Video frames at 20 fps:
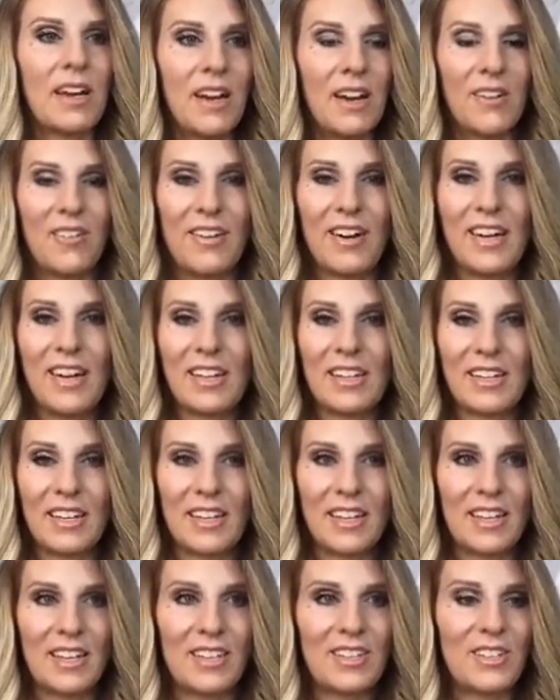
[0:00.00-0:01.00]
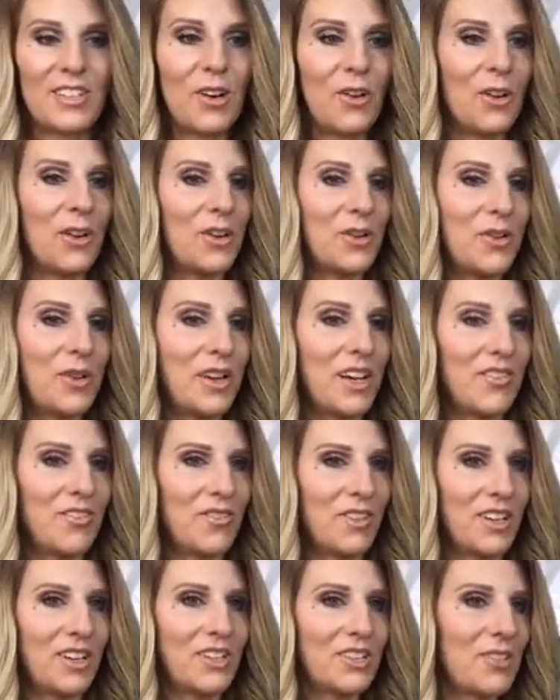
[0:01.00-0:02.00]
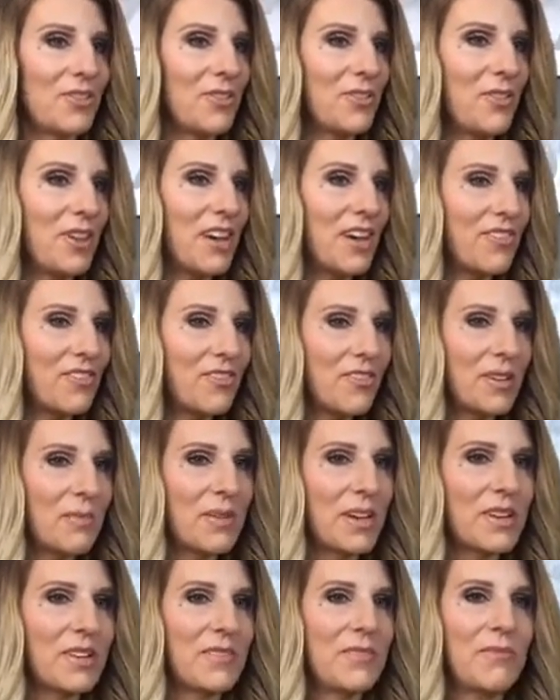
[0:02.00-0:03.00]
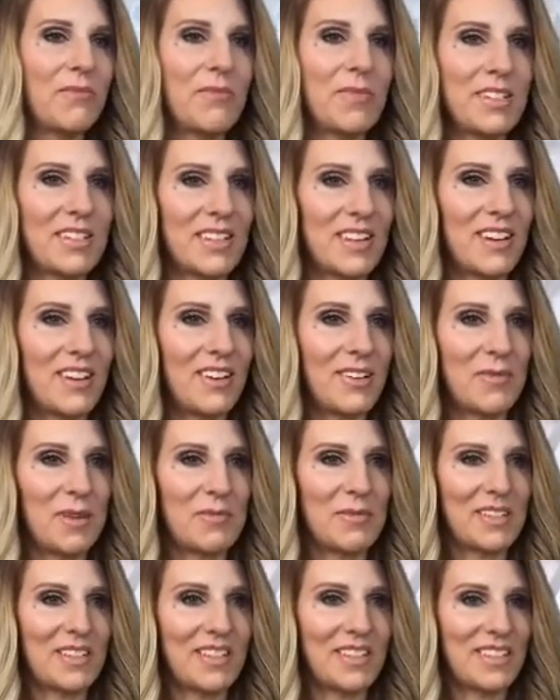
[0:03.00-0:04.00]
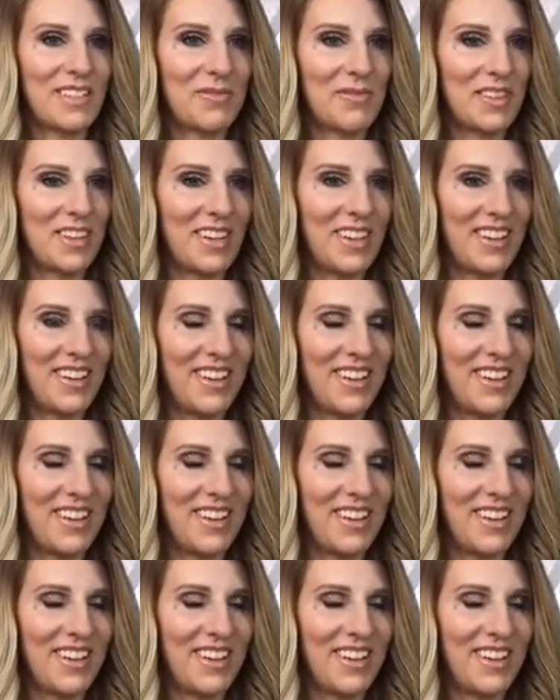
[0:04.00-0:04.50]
All right, so do we have winners, or do we have, what am I missing here? Am I missing something?